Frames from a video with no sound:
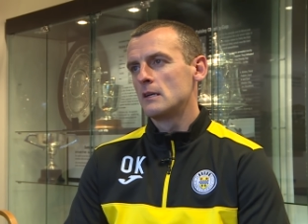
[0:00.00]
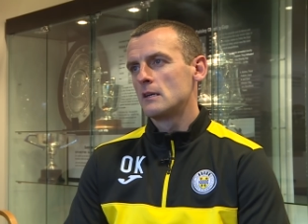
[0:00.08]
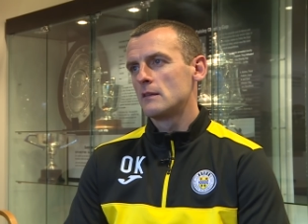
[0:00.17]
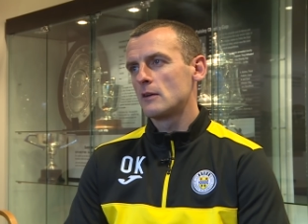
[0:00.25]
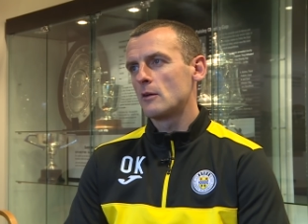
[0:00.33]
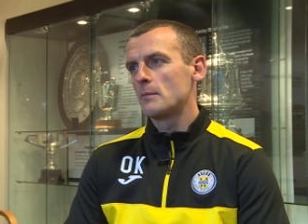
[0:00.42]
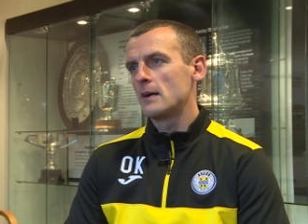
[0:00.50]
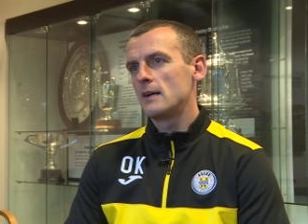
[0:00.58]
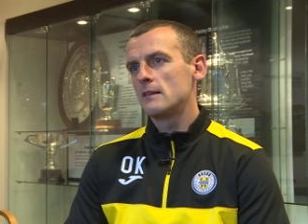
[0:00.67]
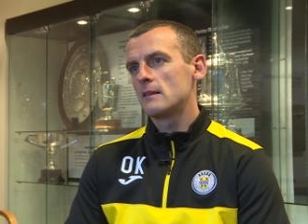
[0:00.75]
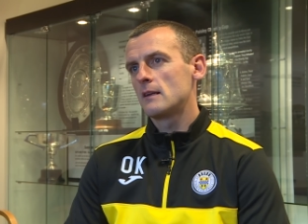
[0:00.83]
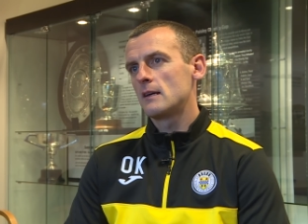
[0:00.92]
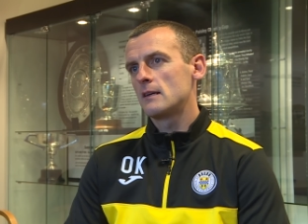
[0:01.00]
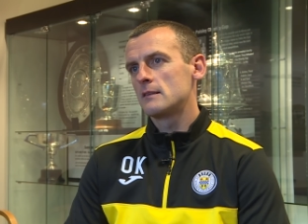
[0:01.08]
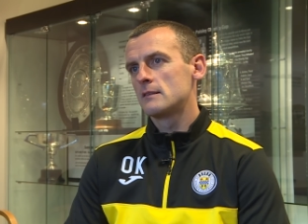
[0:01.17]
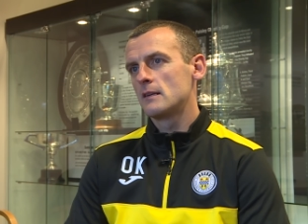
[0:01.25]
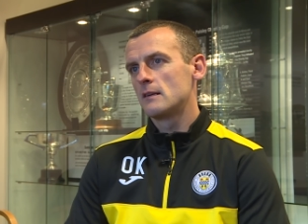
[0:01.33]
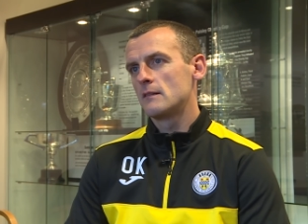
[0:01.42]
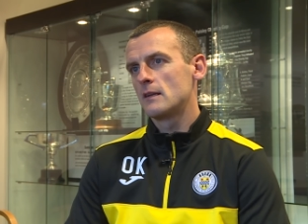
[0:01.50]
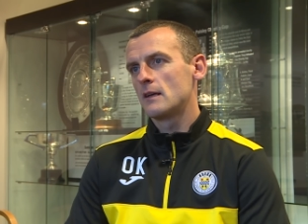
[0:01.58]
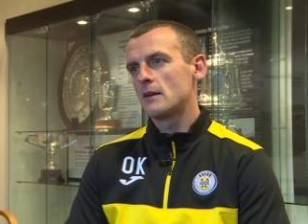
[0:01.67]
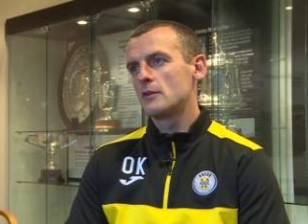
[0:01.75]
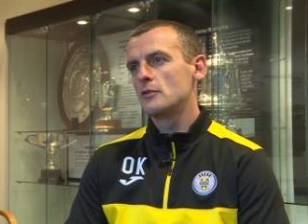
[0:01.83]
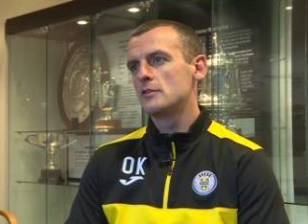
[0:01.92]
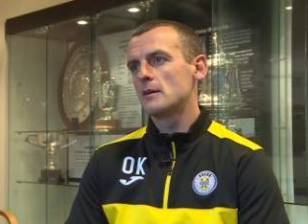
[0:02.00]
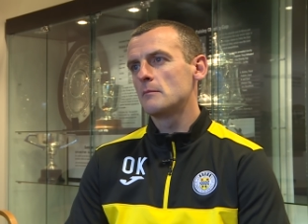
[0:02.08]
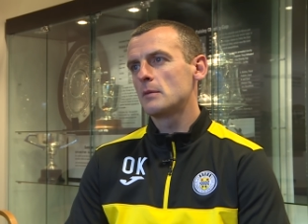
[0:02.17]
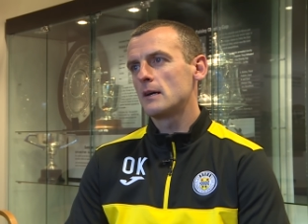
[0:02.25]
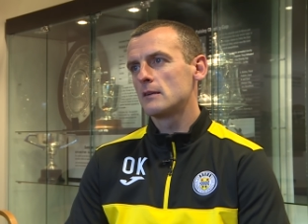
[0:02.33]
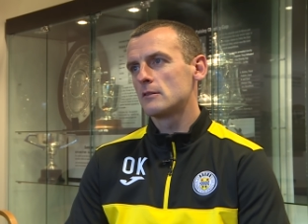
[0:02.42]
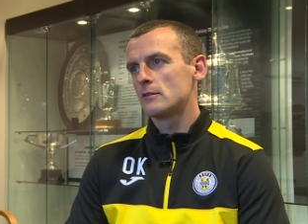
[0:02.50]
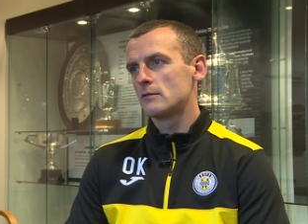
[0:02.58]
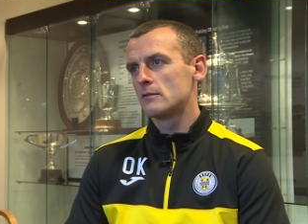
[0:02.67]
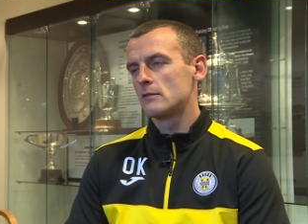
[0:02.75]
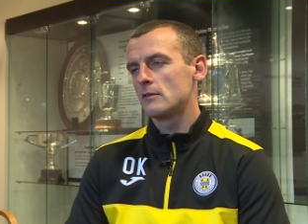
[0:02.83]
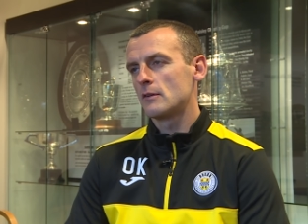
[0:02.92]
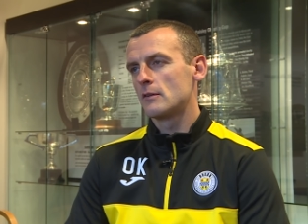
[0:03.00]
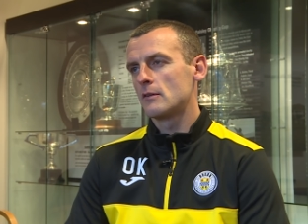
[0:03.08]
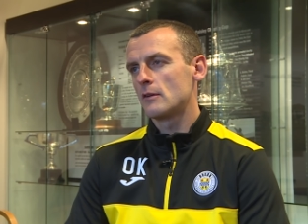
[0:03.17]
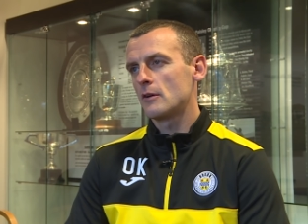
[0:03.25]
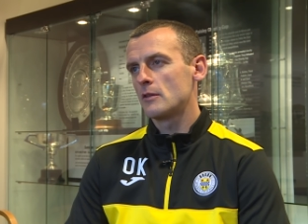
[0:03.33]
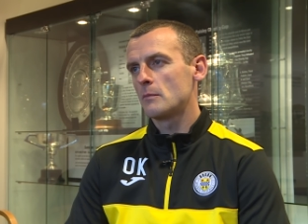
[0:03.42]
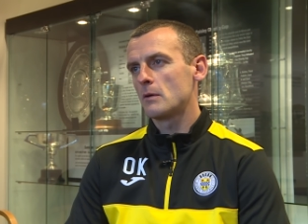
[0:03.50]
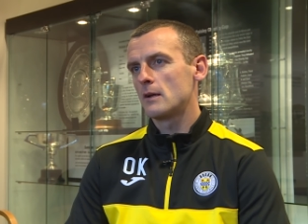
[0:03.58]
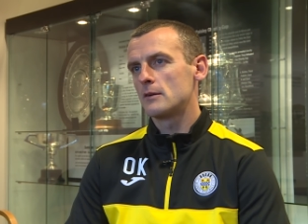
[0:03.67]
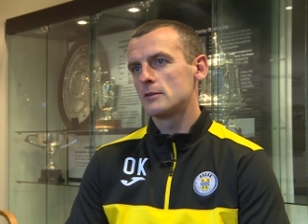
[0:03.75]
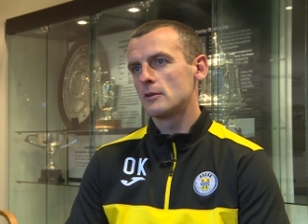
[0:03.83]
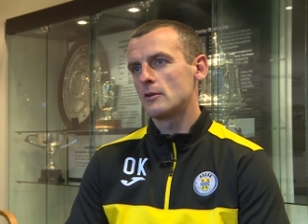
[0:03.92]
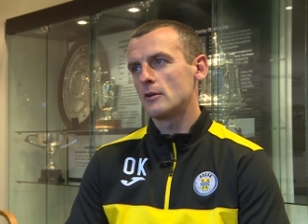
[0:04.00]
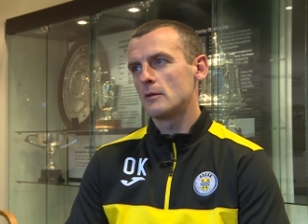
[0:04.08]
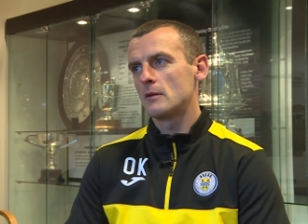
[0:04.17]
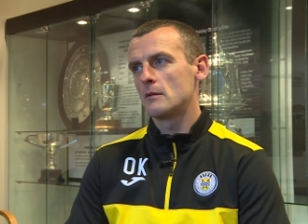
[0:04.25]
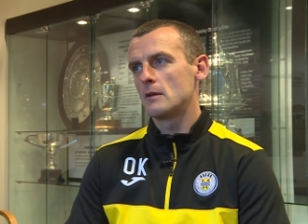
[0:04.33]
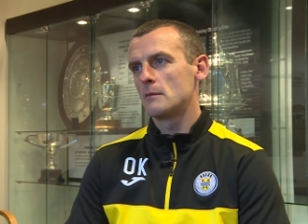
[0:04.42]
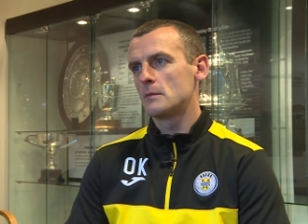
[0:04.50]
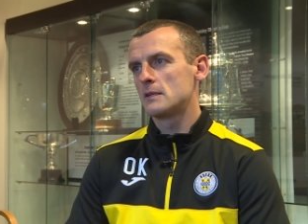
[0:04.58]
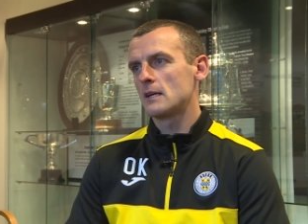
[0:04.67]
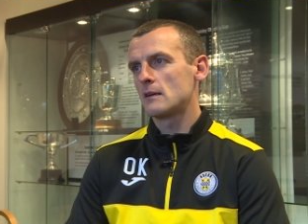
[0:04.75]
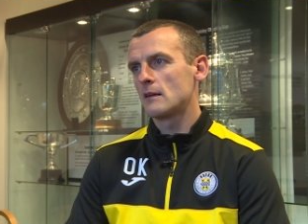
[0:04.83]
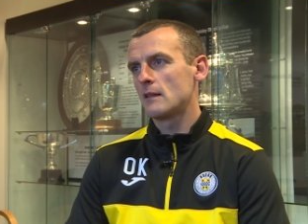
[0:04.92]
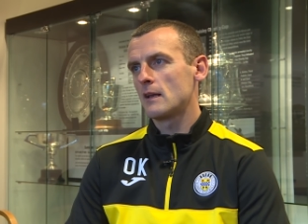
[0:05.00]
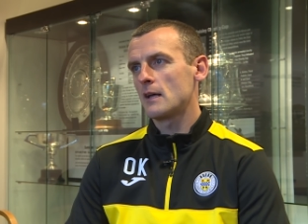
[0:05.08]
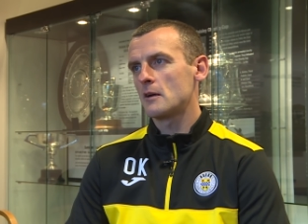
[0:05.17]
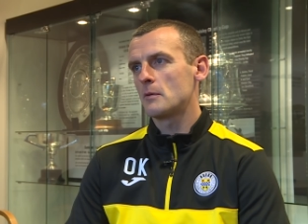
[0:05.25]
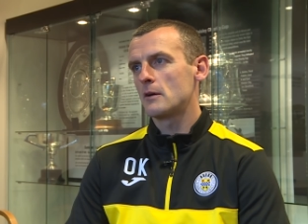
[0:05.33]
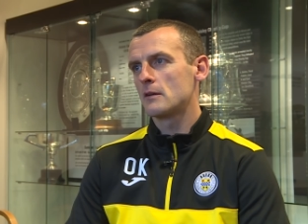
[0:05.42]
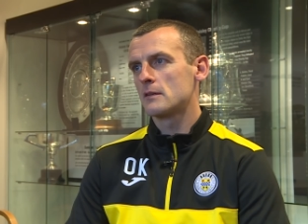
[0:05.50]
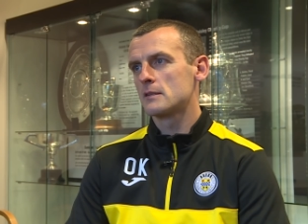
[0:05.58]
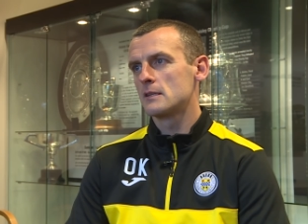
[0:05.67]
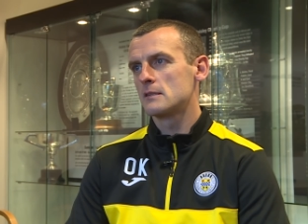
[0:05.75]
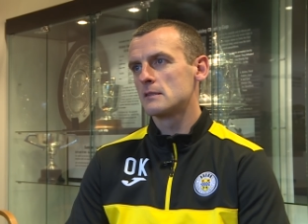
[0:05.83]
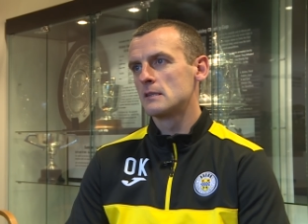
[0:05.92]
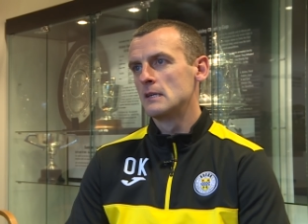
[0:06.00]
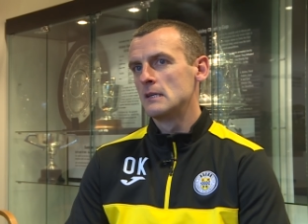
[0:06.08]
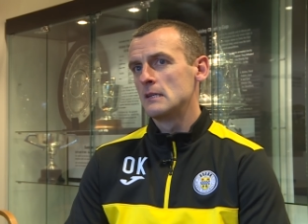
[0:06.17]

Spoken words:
They got behind the lads. They had a huge impact on how the players got on, and particularly the latter part of the season.